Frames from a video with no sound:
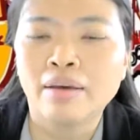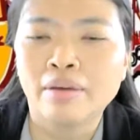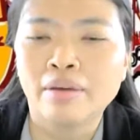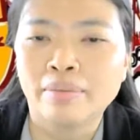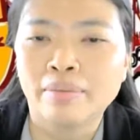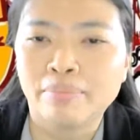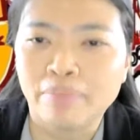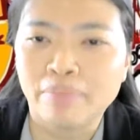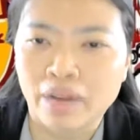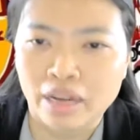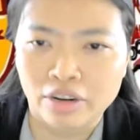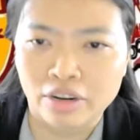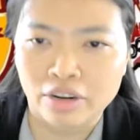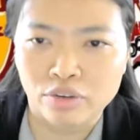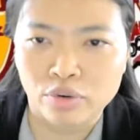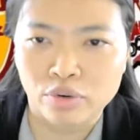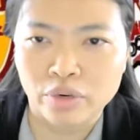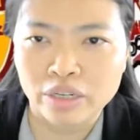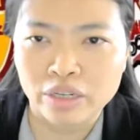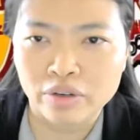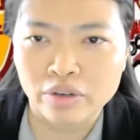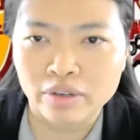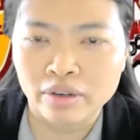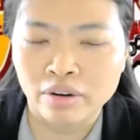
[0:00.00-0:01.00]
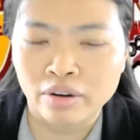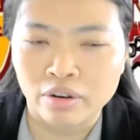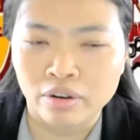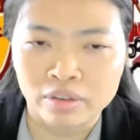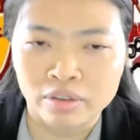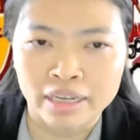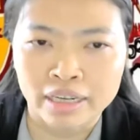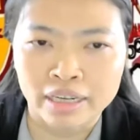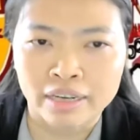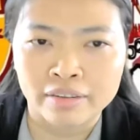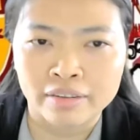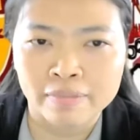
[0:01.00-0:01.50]
military
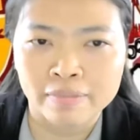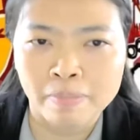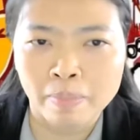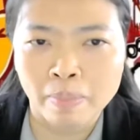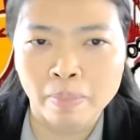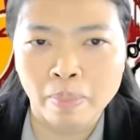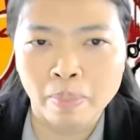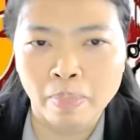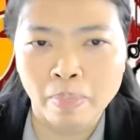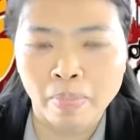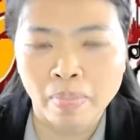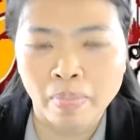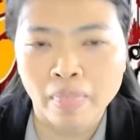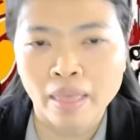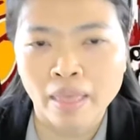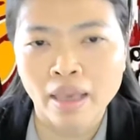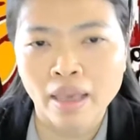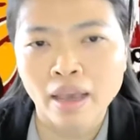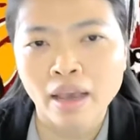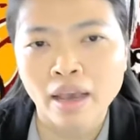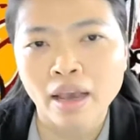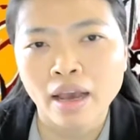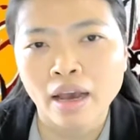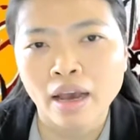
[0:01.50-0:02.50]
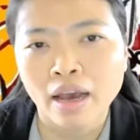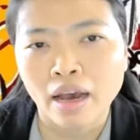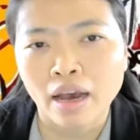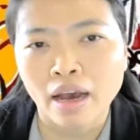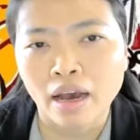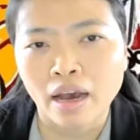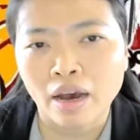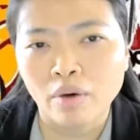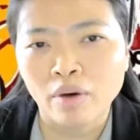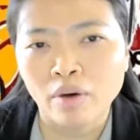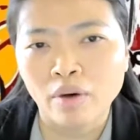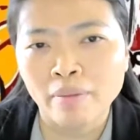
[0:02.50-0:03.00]
junta.
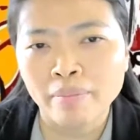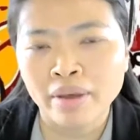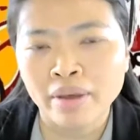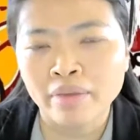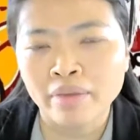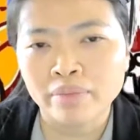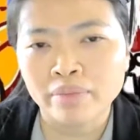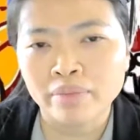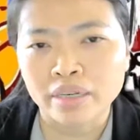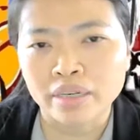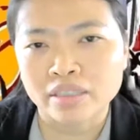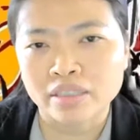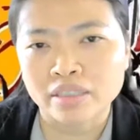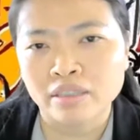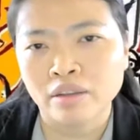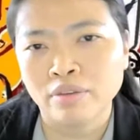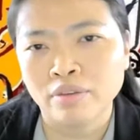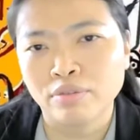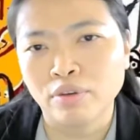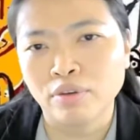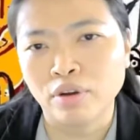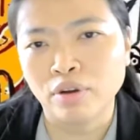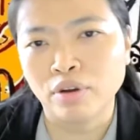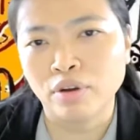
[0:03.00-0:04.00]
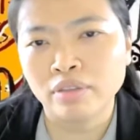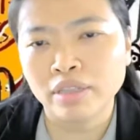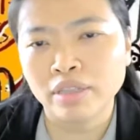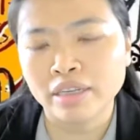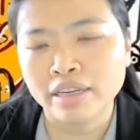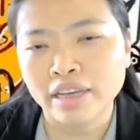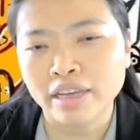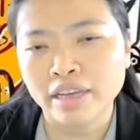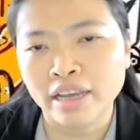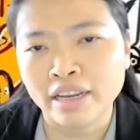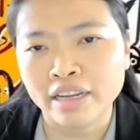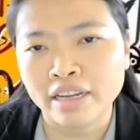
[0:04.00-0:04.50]
Our members from
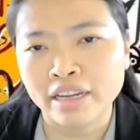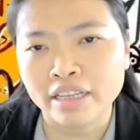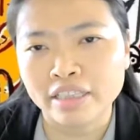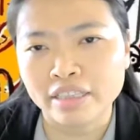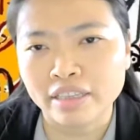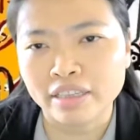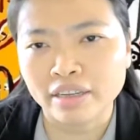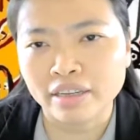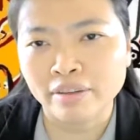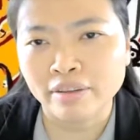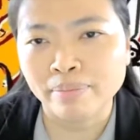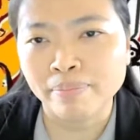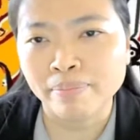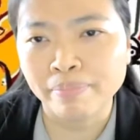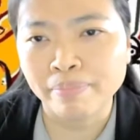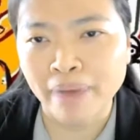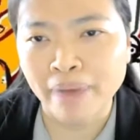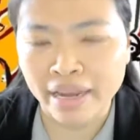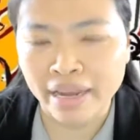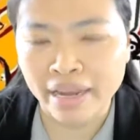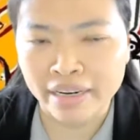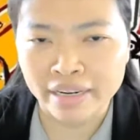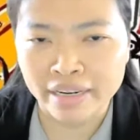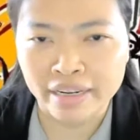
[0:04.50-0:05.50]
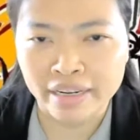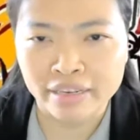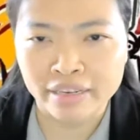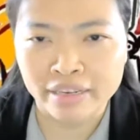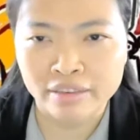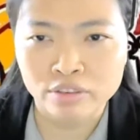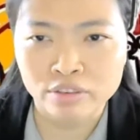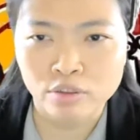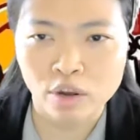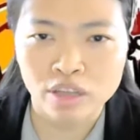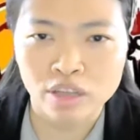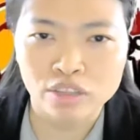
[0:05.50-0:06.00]
the energy, mining,
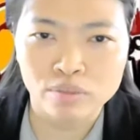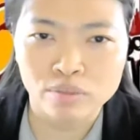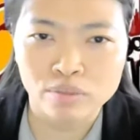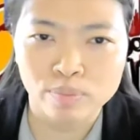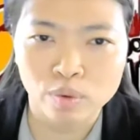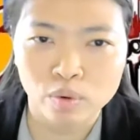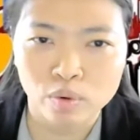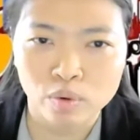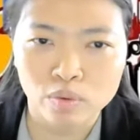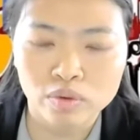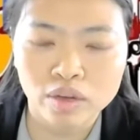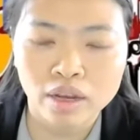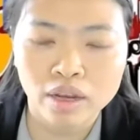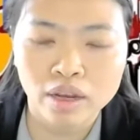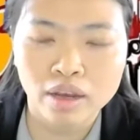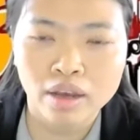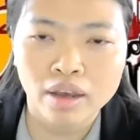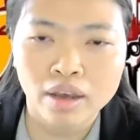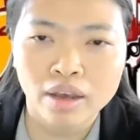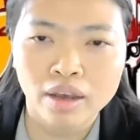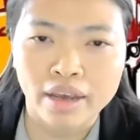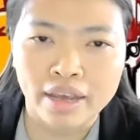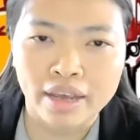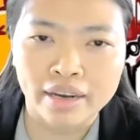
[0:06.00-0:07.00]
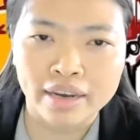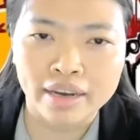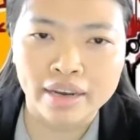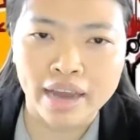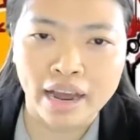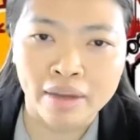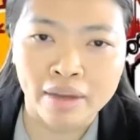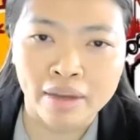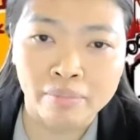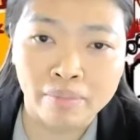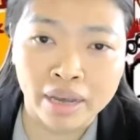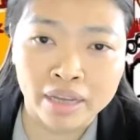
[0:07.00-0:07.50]
transport, and
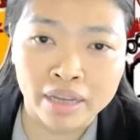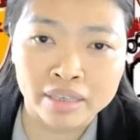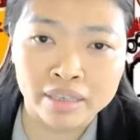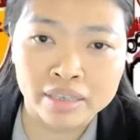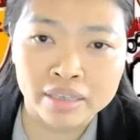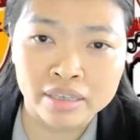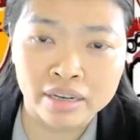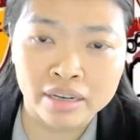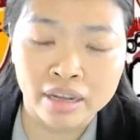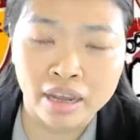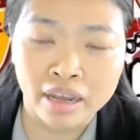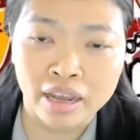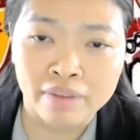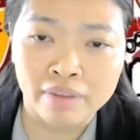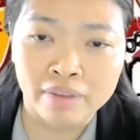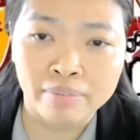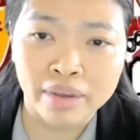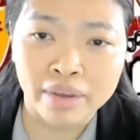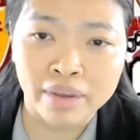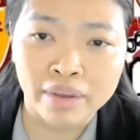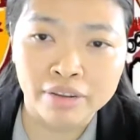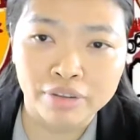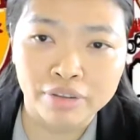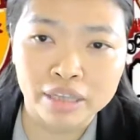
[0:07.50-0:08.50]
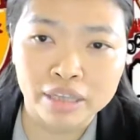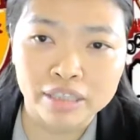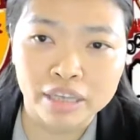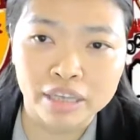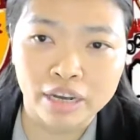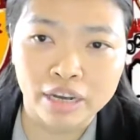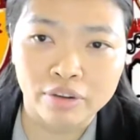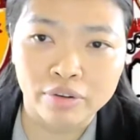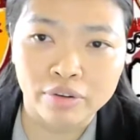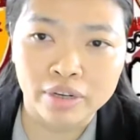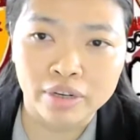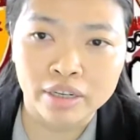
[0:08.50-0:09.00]
garment and
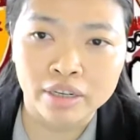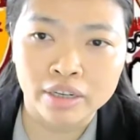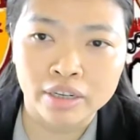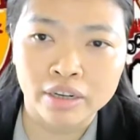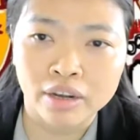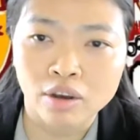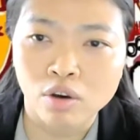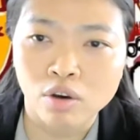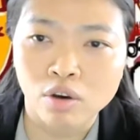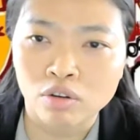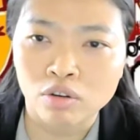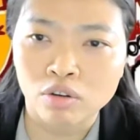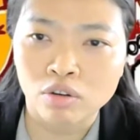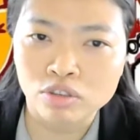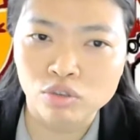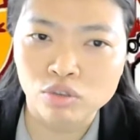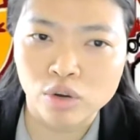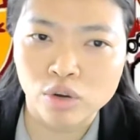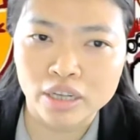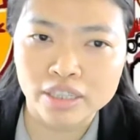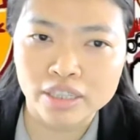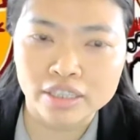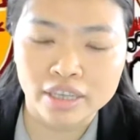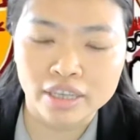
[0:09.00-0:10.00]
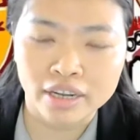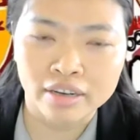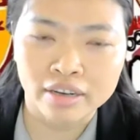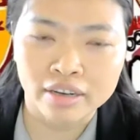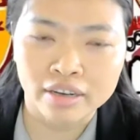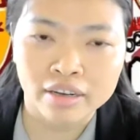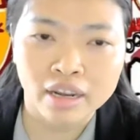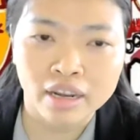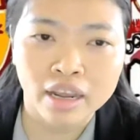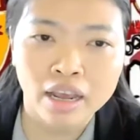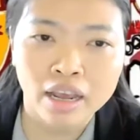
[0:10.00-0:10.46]
manufacturing, construction,